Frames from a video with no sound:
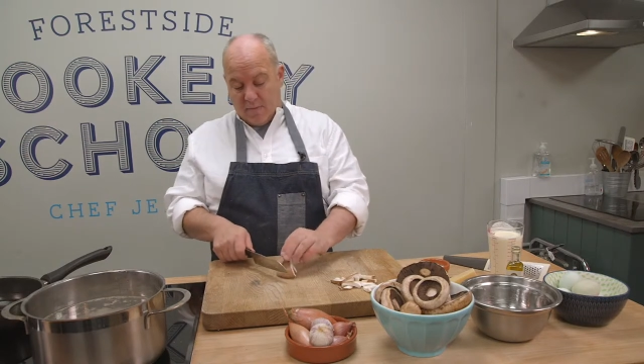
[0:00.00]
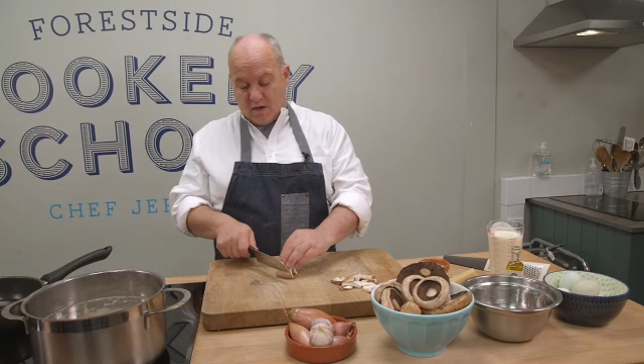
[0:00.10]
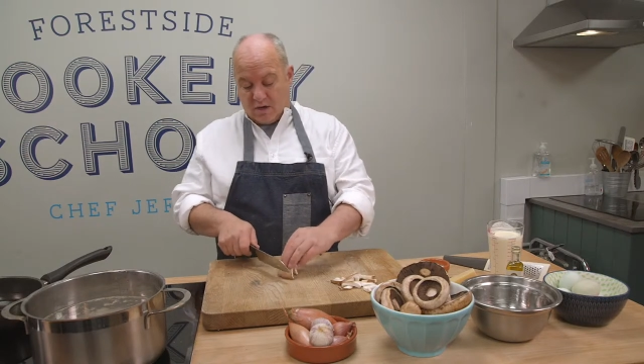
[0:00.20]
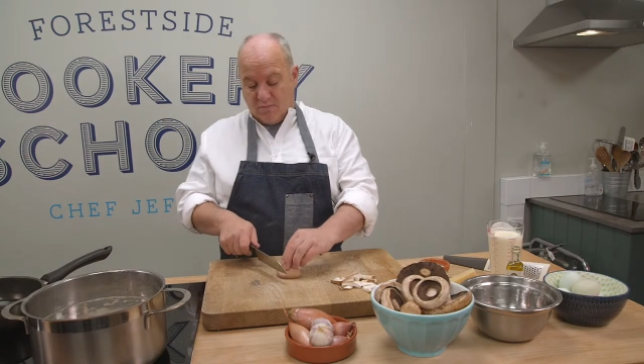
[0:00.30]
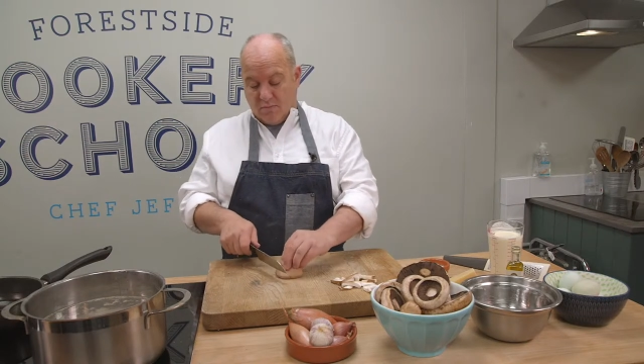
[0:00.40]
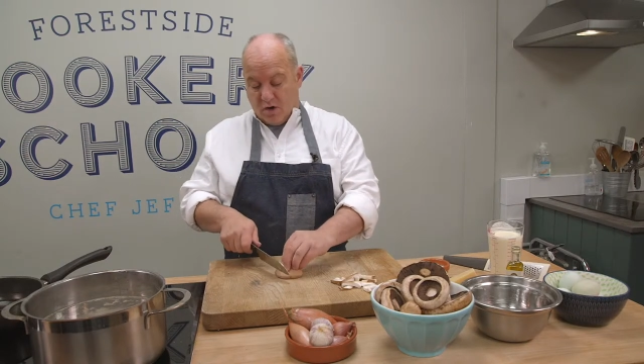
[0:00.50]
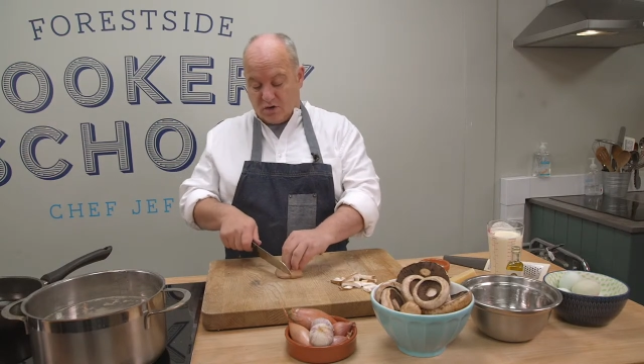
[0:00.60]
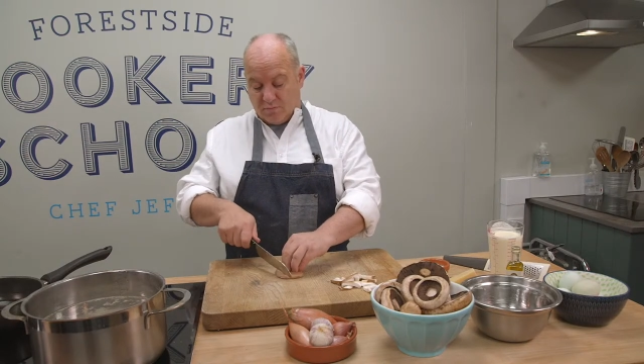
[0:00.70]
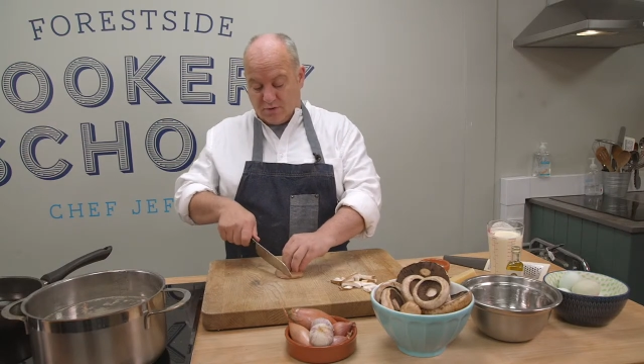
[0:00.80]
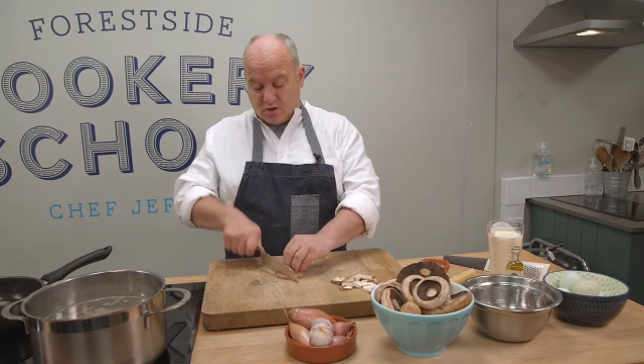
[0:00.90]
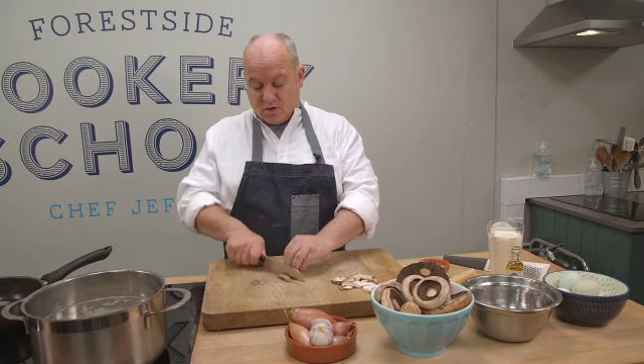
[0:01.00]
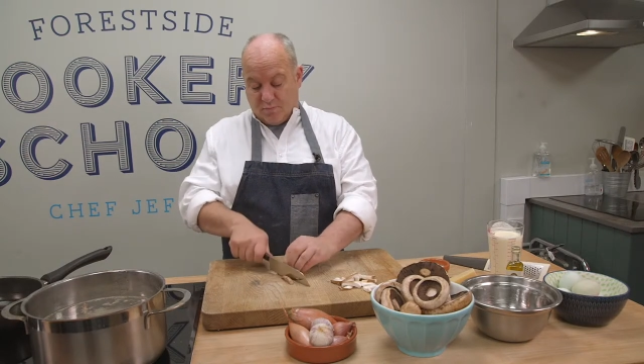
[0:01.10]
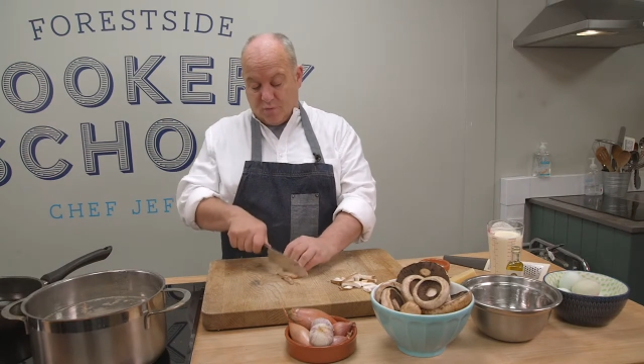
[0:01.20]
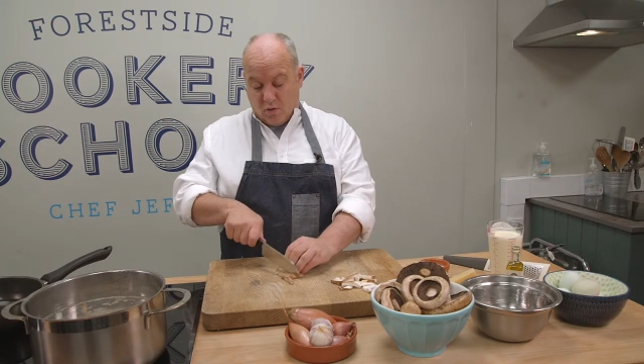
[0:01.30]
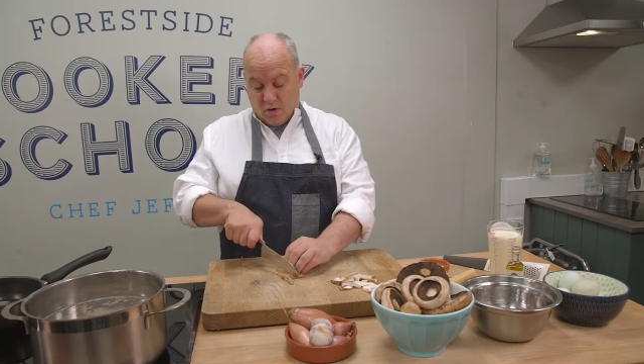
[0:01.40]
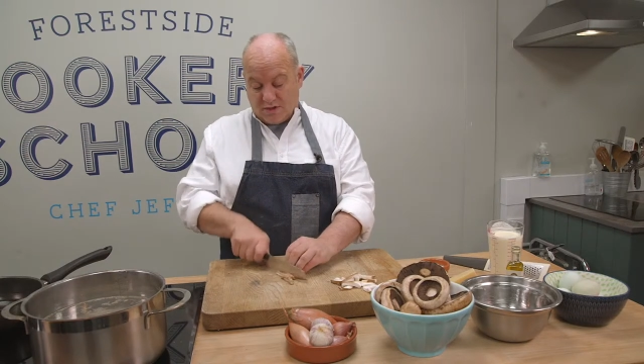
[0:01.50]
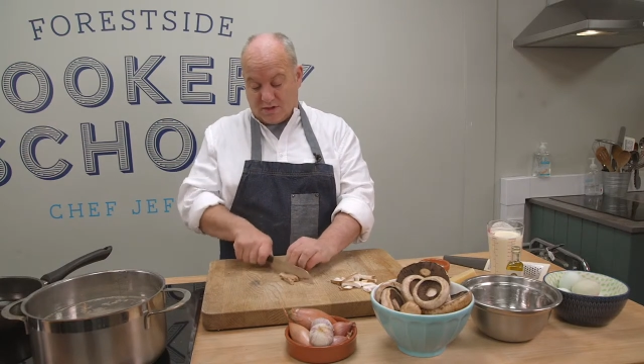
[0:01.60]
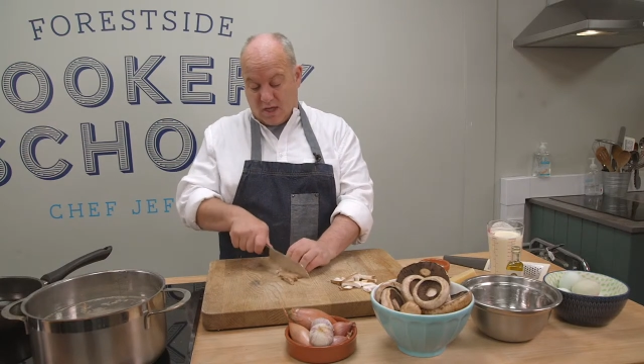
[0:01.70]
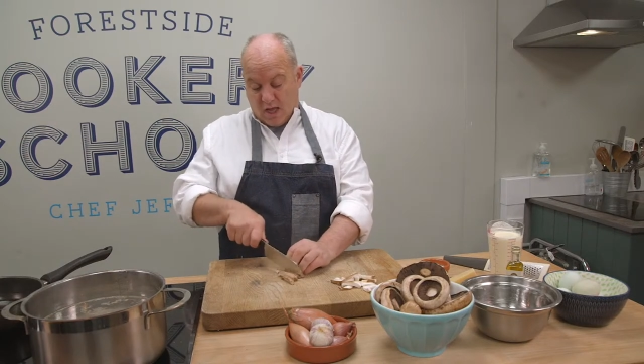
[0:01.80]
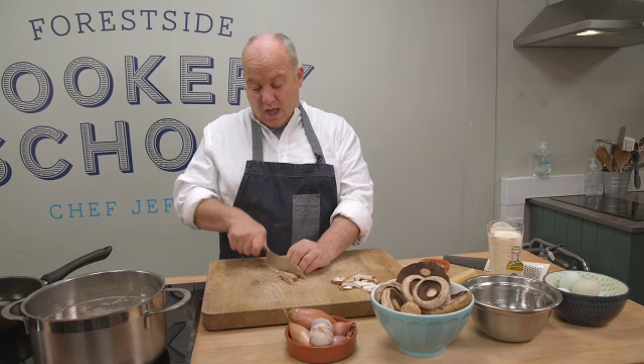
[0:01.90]
because mushrooms are so
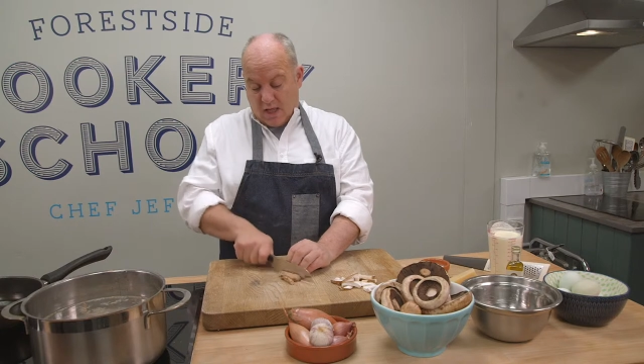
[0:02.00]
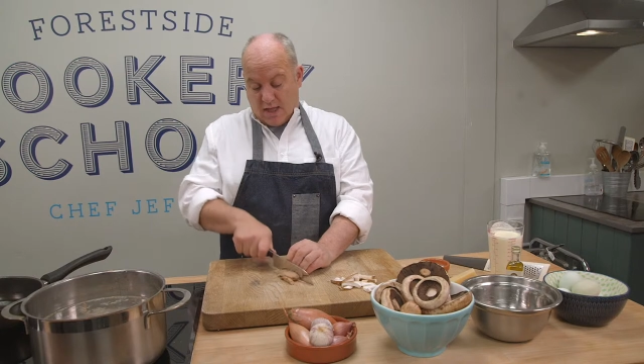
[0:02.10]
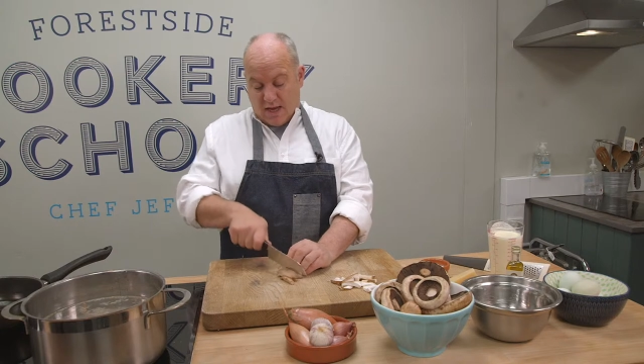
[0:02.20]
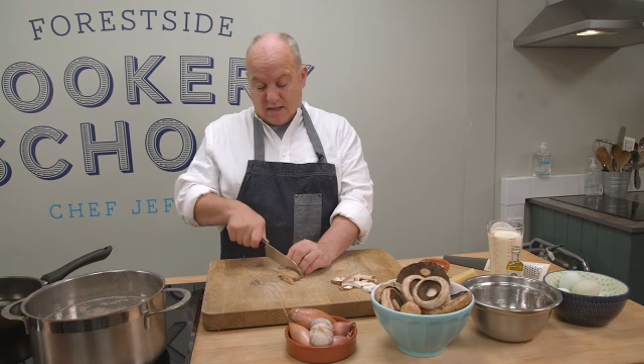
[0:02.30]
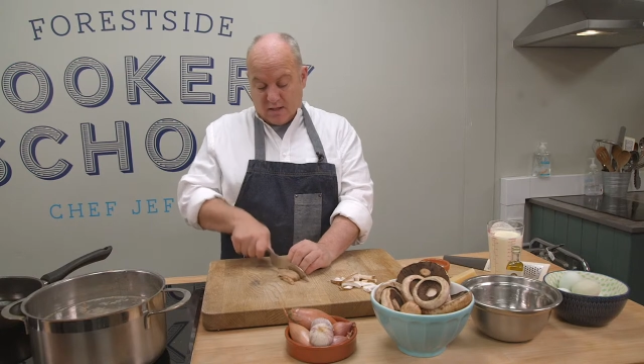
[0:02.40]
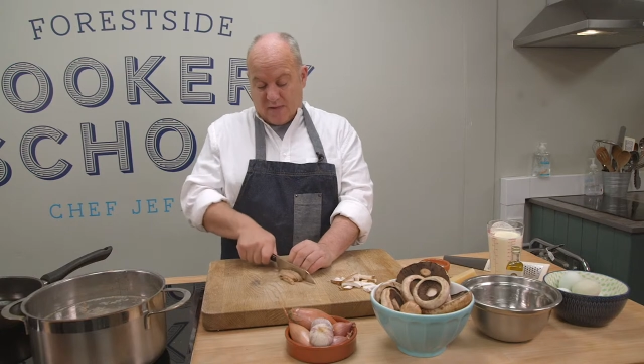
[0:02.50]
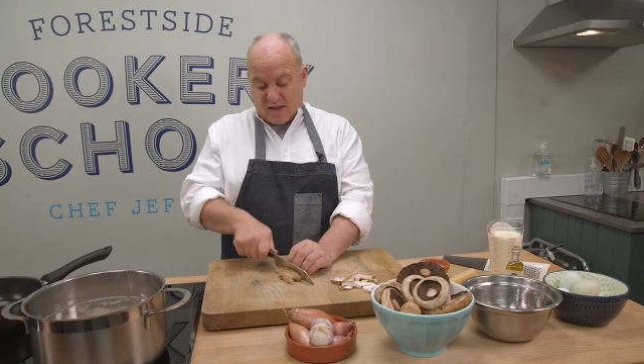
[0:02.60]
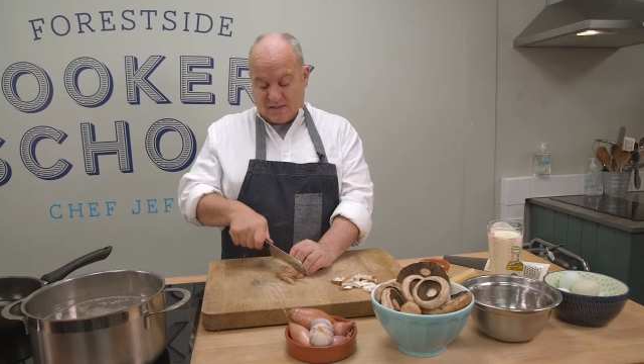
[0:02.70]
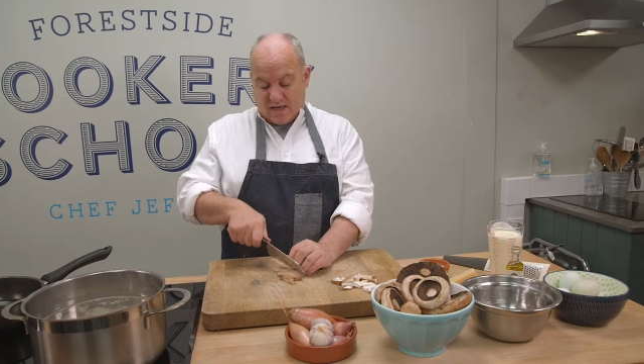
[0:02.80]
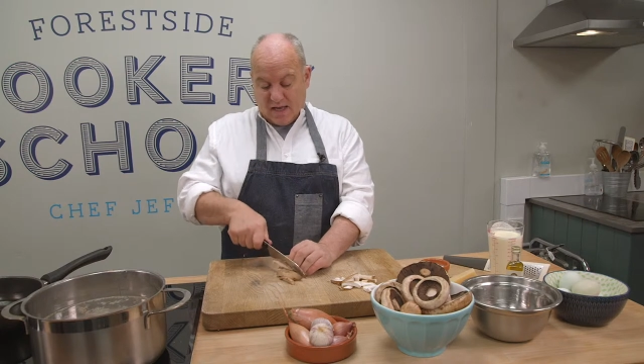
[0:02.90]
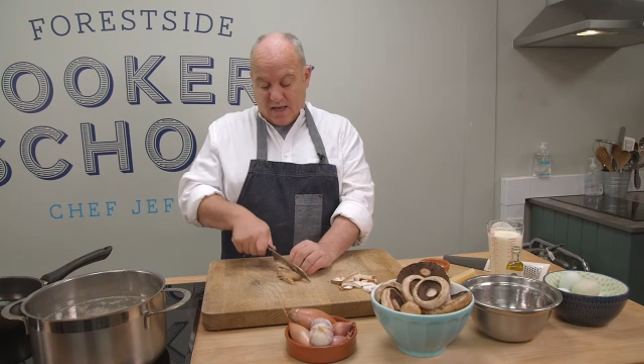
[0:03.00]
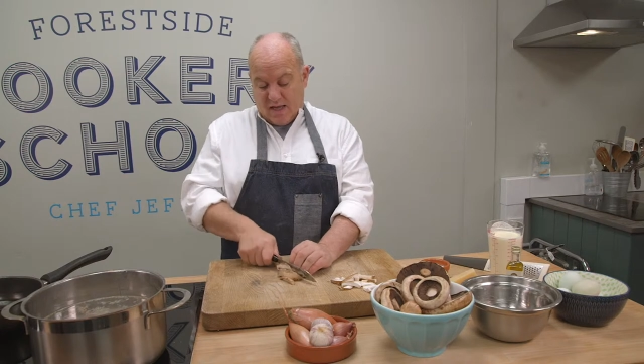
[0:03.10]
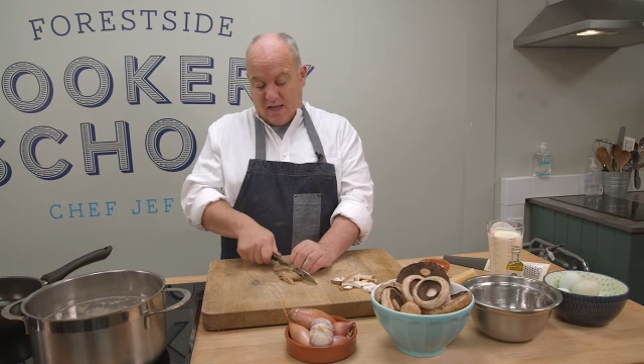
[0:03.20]
porous they'll end up actually